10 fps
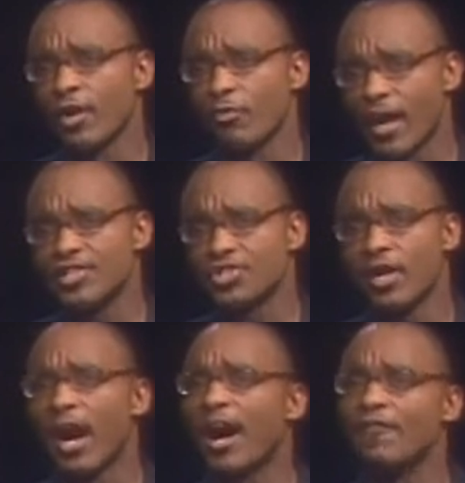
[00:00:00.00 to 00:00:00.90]
erasure
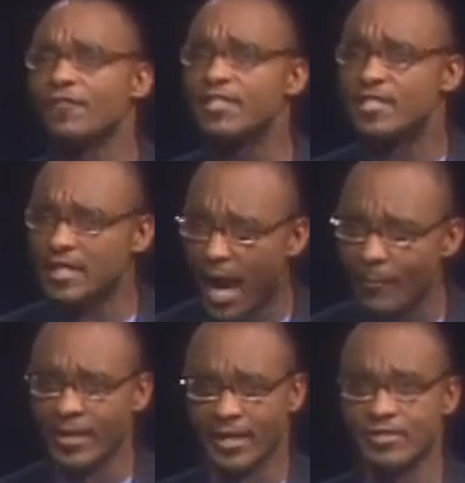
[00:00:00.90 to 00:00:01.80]
of
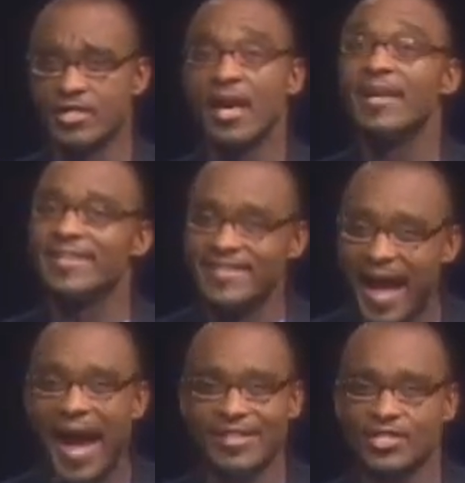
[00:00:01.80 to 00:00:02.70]
dominance,
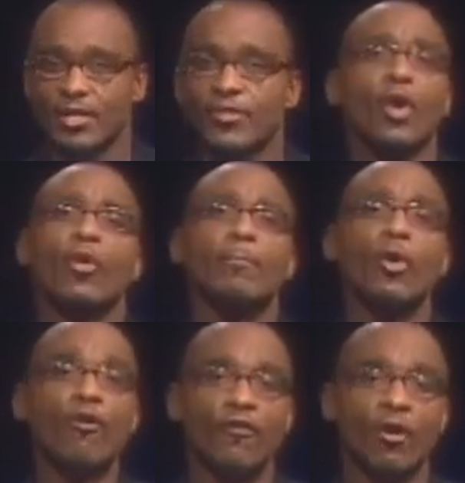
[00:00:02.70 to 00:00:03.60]
not the
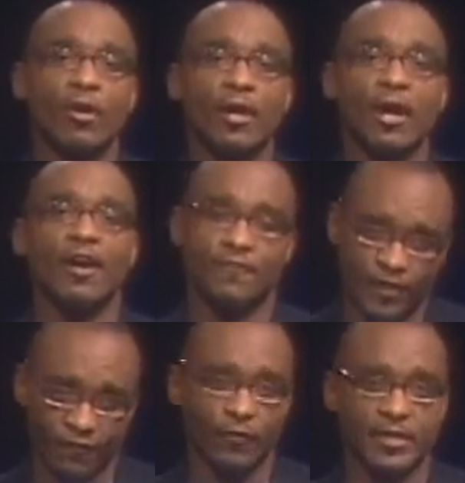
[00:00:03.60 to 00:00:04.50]
removal of
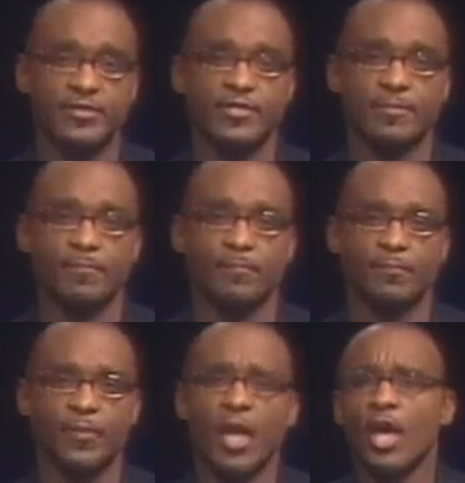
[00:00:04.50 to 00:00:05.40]
difference.
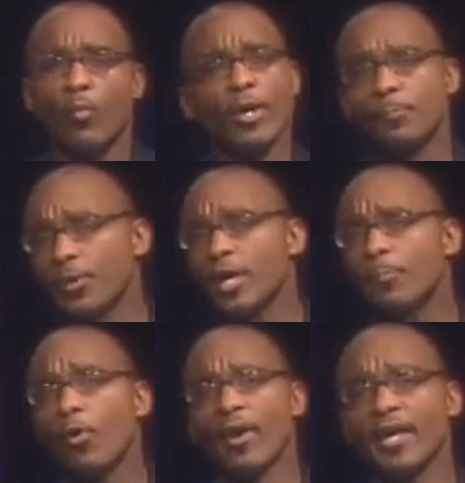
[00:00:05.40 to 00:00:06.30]
When
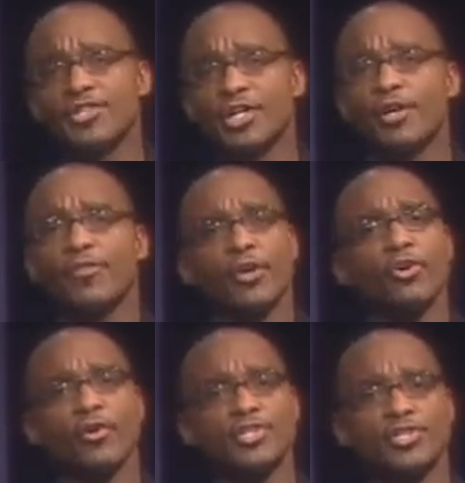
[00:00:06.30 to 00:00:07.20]
people enter the
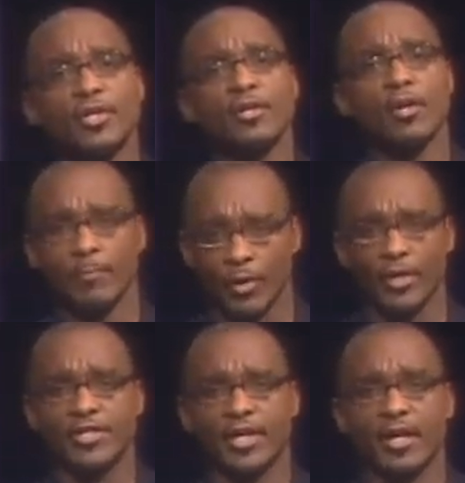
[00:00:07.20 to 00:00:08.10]
Christian
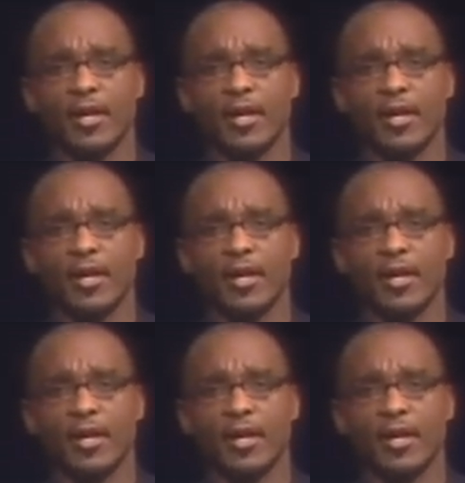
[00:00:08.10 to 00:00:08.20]
community